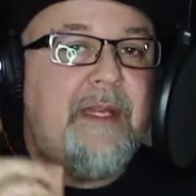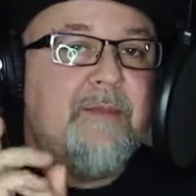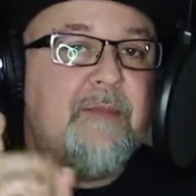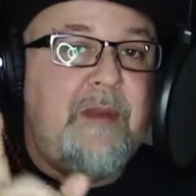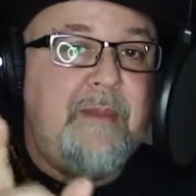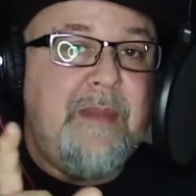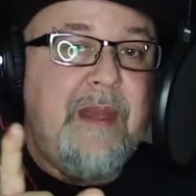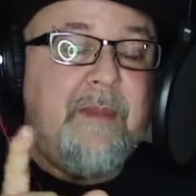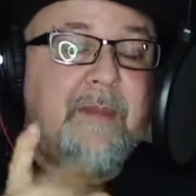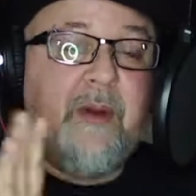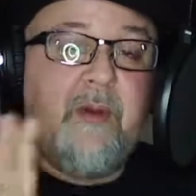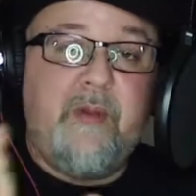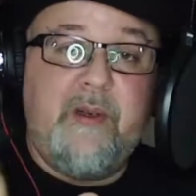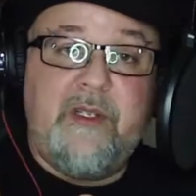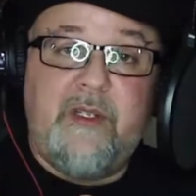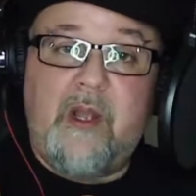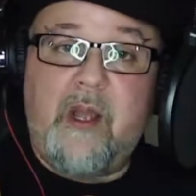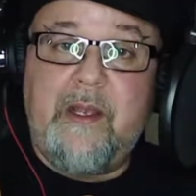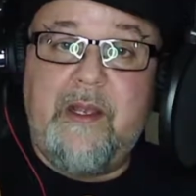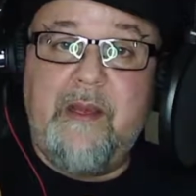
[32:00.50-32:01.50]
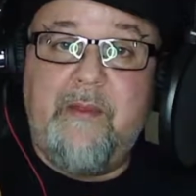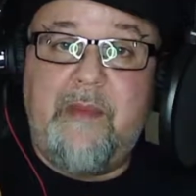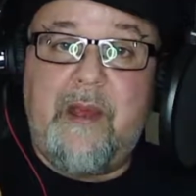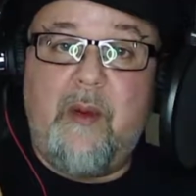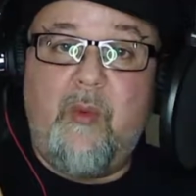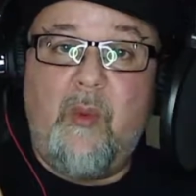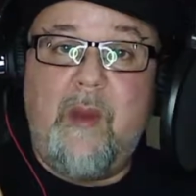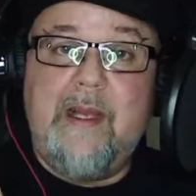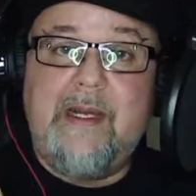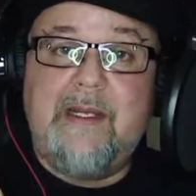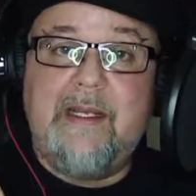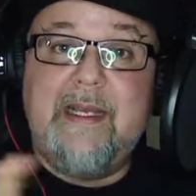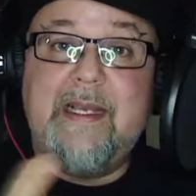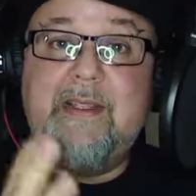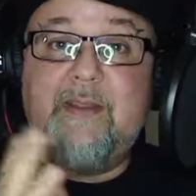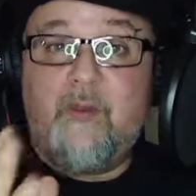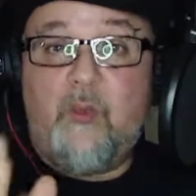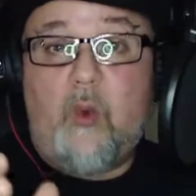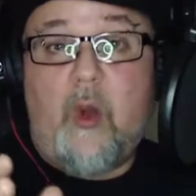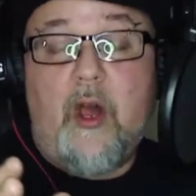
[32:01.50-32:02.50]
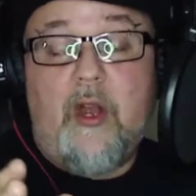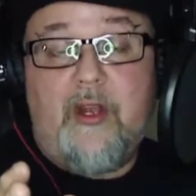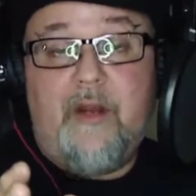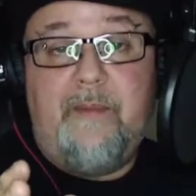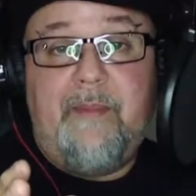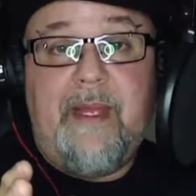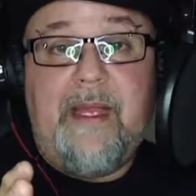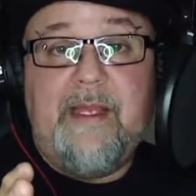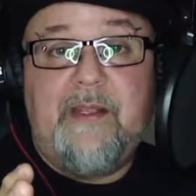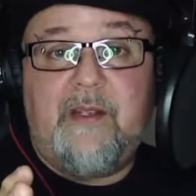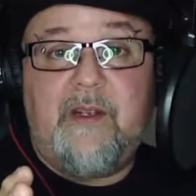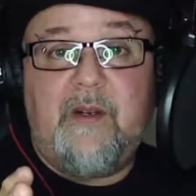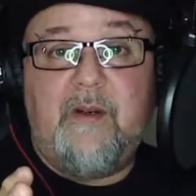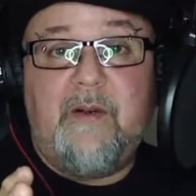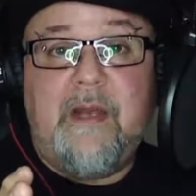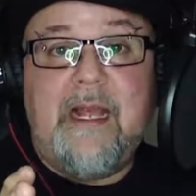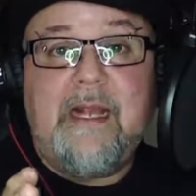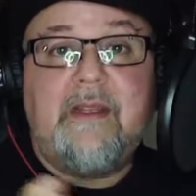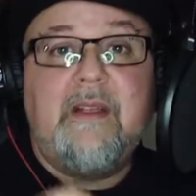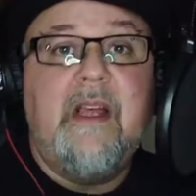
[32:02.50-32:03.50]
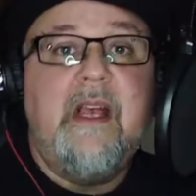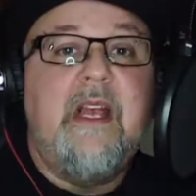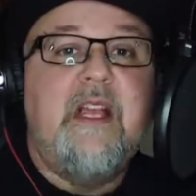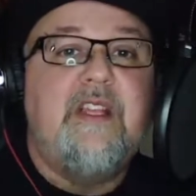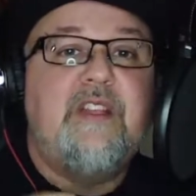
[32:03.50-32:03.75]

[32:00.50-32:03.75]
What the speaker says: remember, we're talking about wet clay. It's water-based, correct?